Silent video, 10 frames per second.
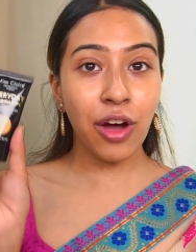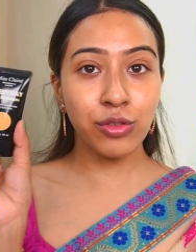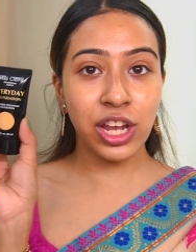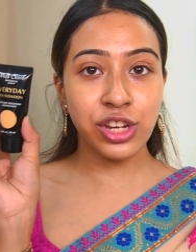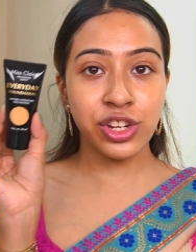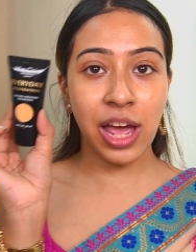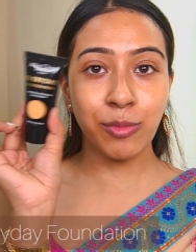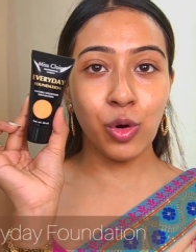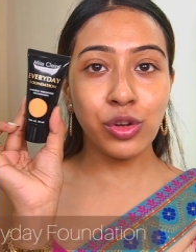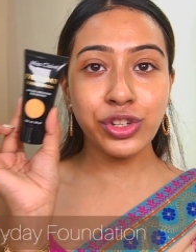foundation,
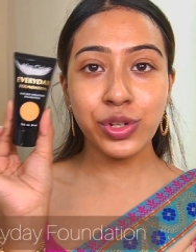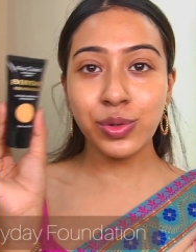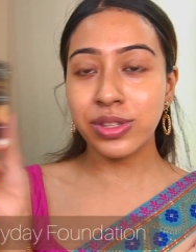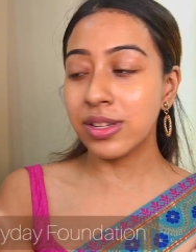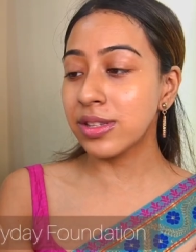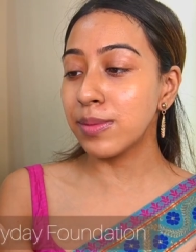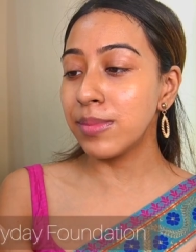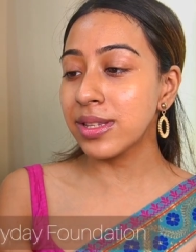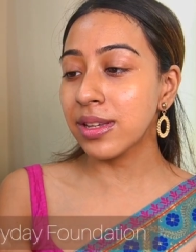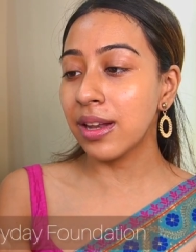I'm going to use this
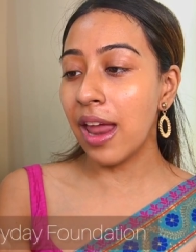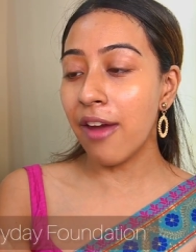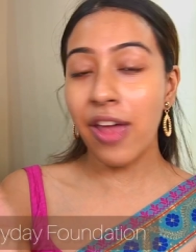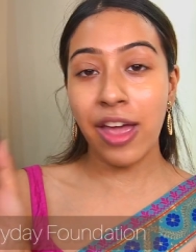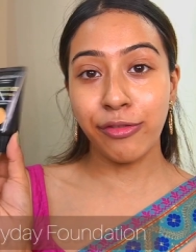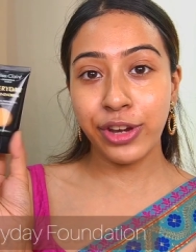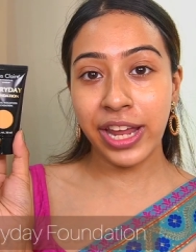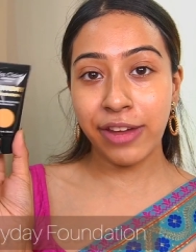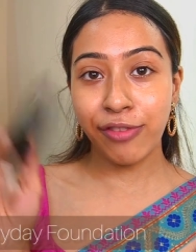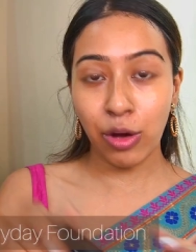Miss Claire
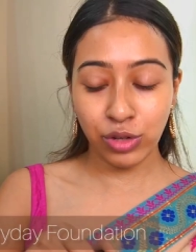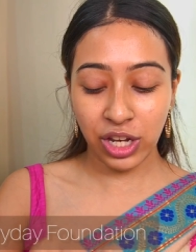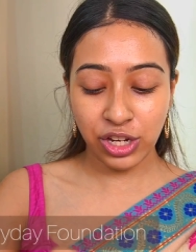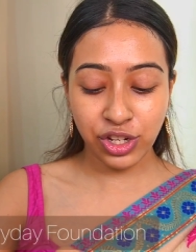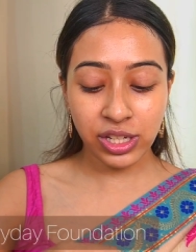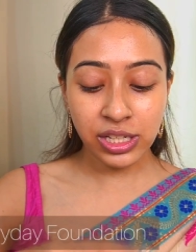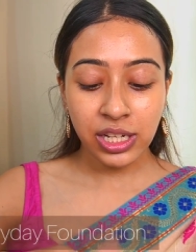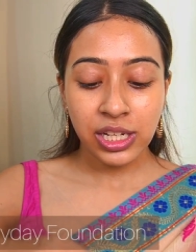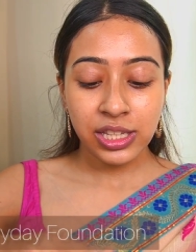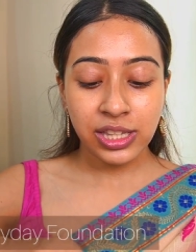Everyday Foundation.
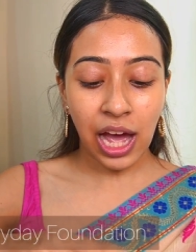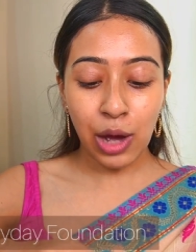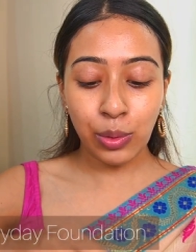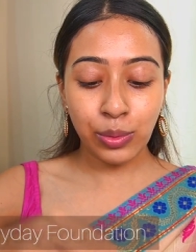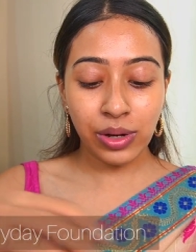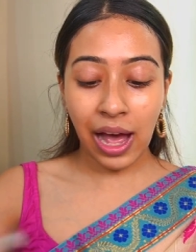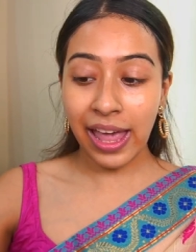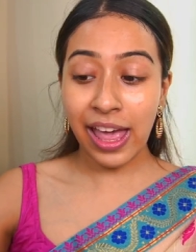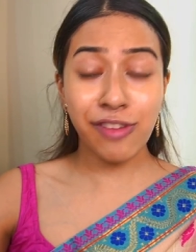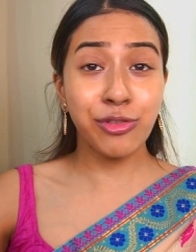Now, I
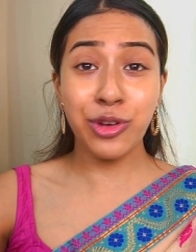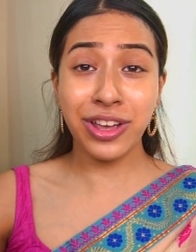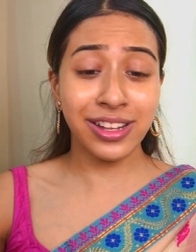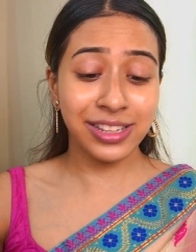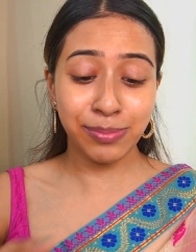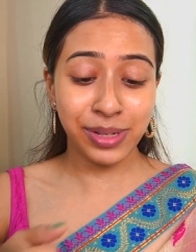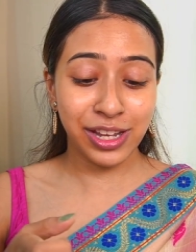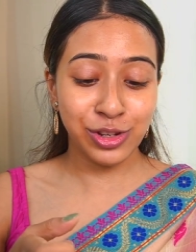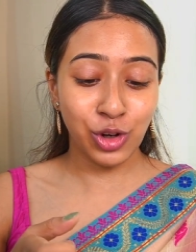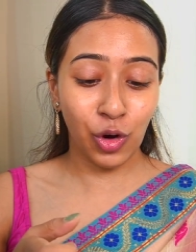have really been
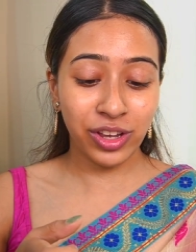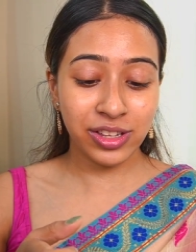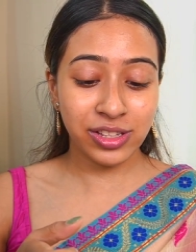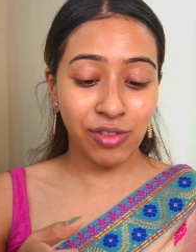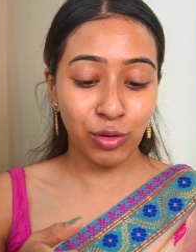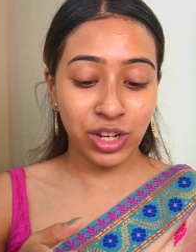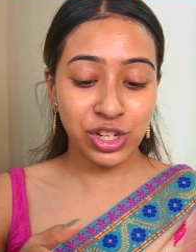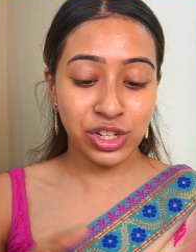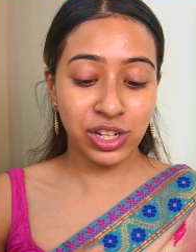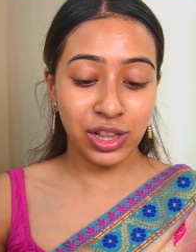enjoying this
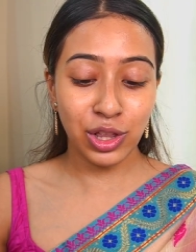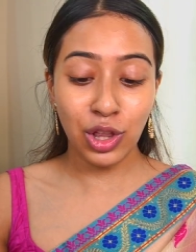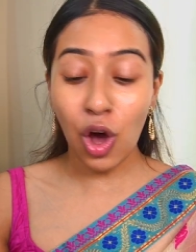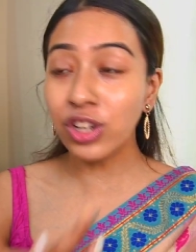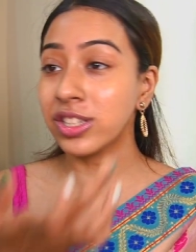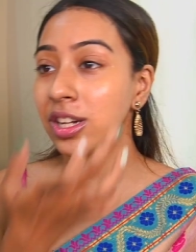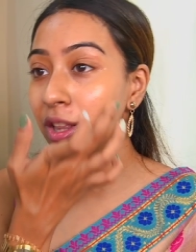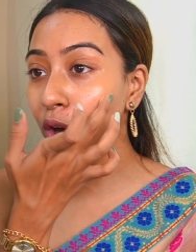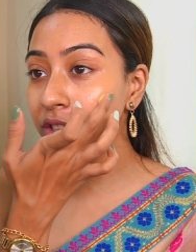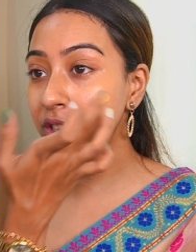foundation a lot,
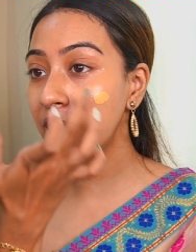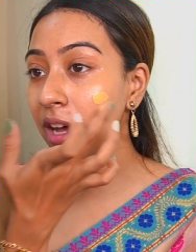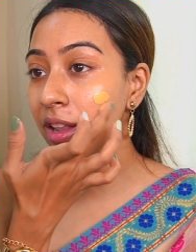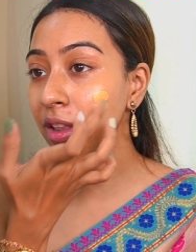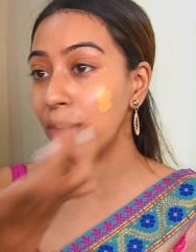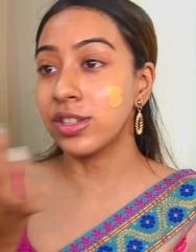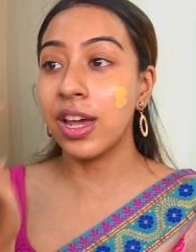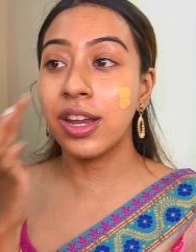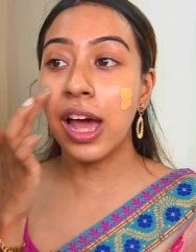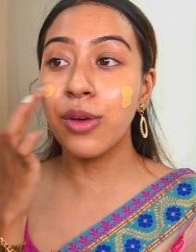and
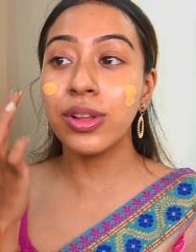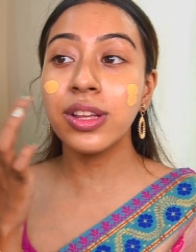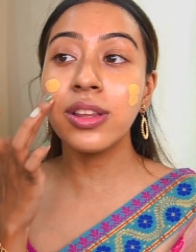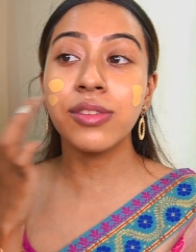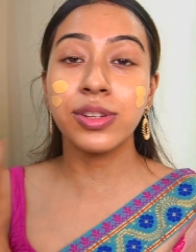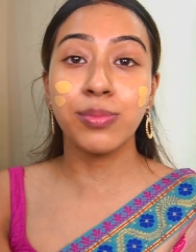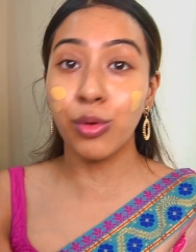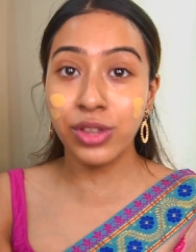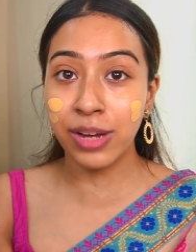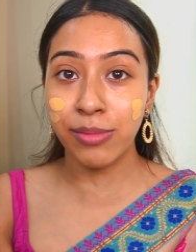I really love it
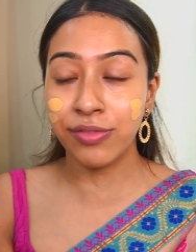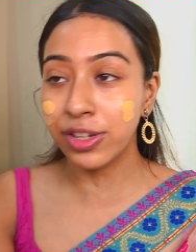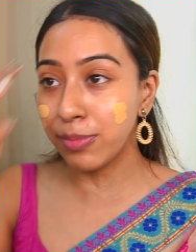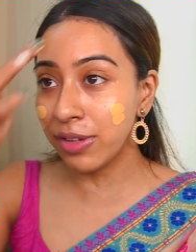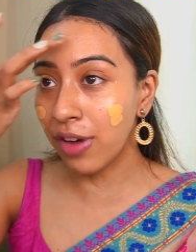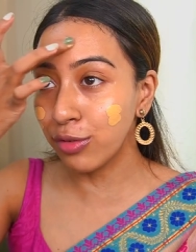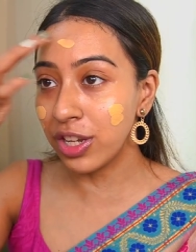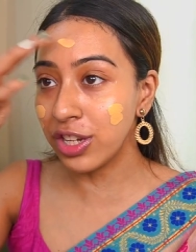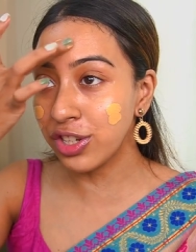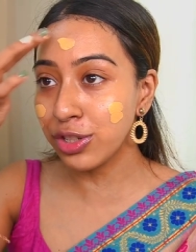more than my FitMe
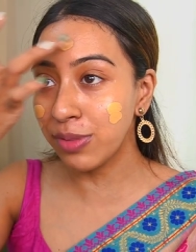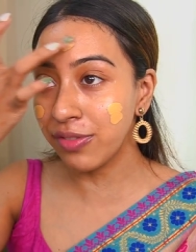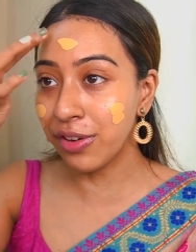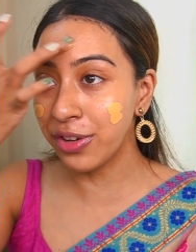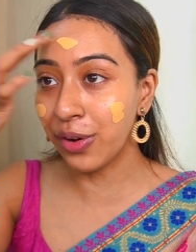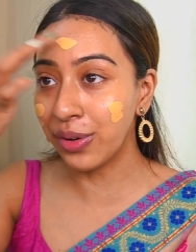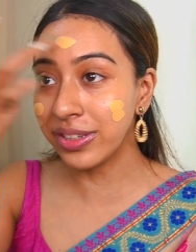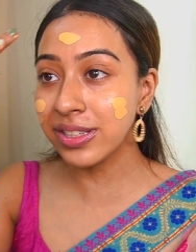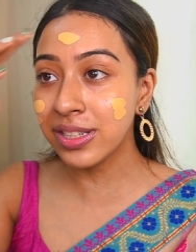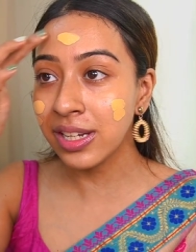foundation, to be very
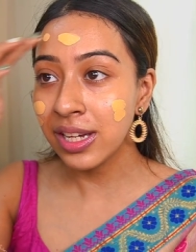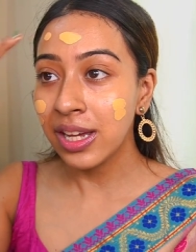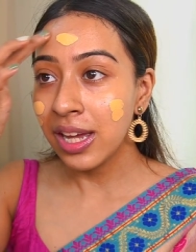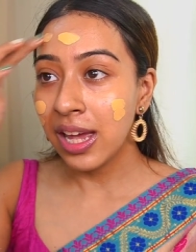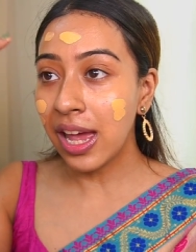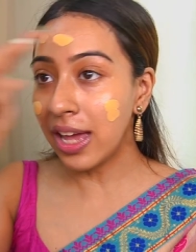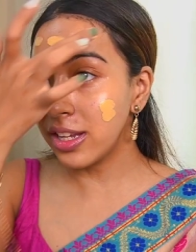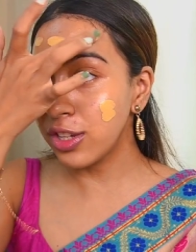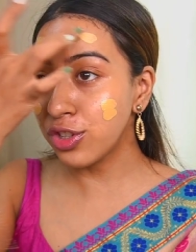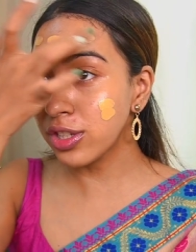honest. And
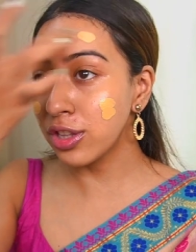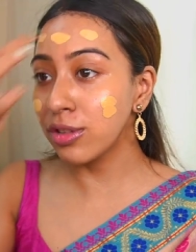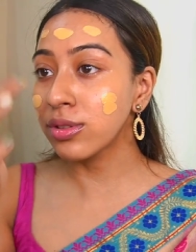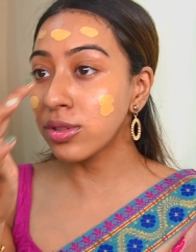it just looks